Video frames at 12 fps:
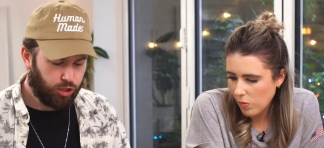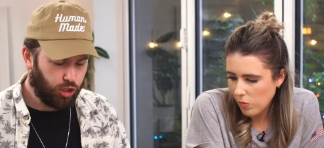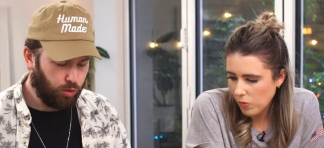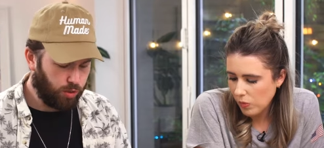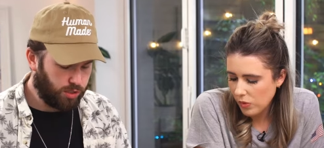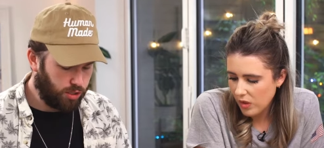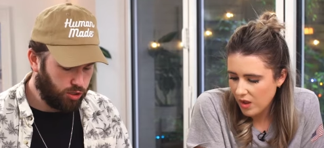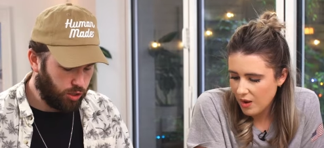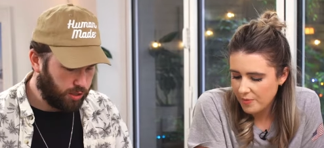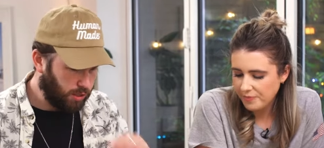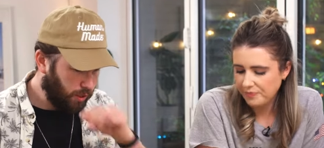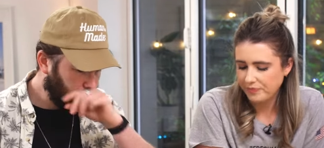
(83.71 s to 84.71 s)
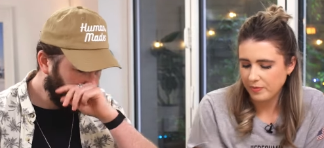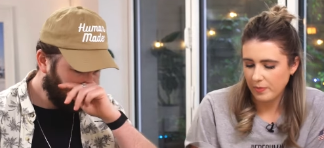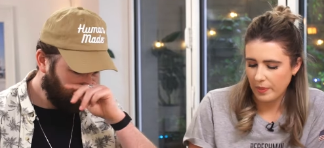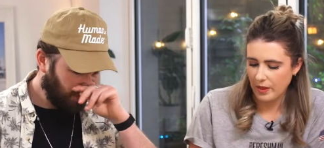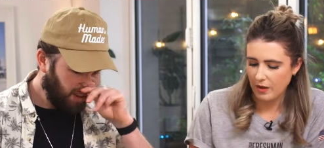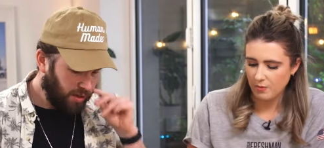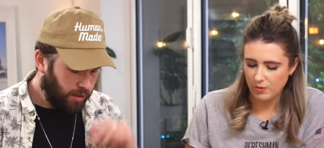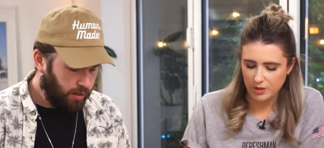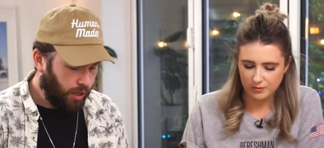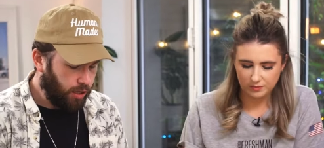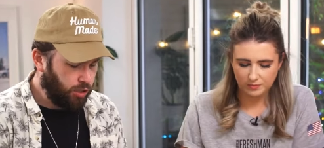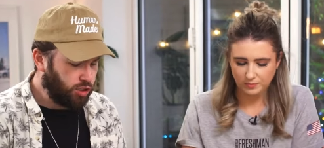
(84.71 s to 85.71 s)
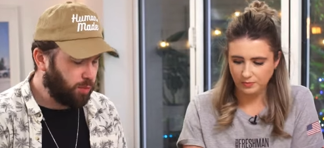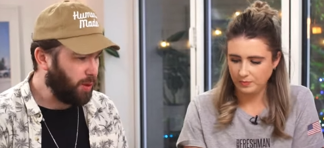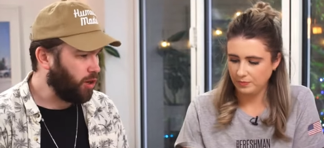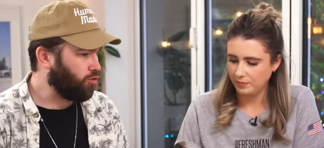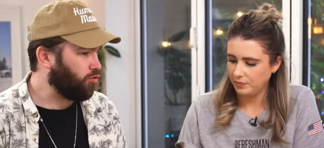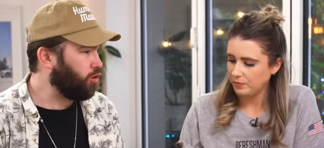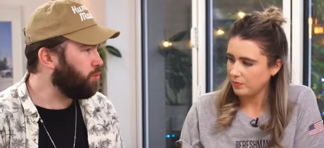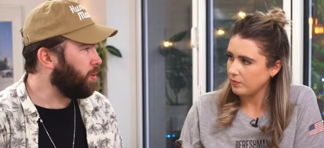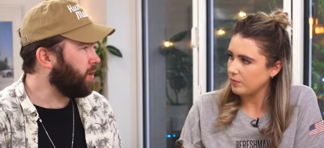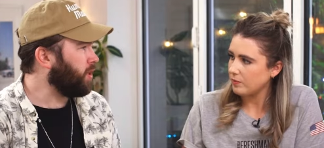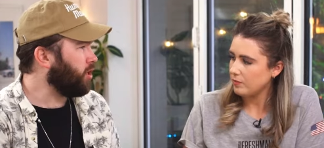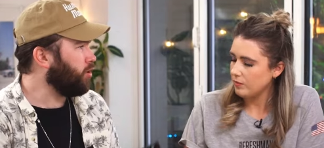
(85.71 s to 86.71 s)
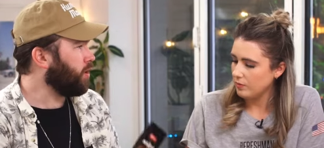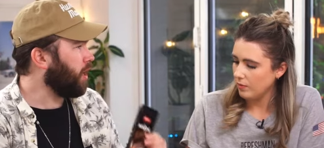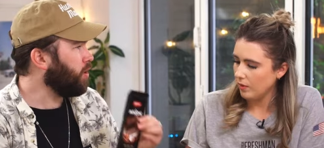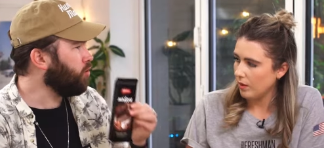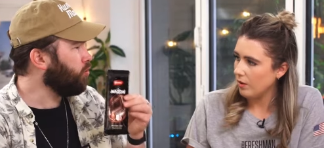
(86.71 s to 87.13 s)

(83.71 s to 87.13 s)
Speaker 1: Do you know what's interesting? What? There used to be a group in the UK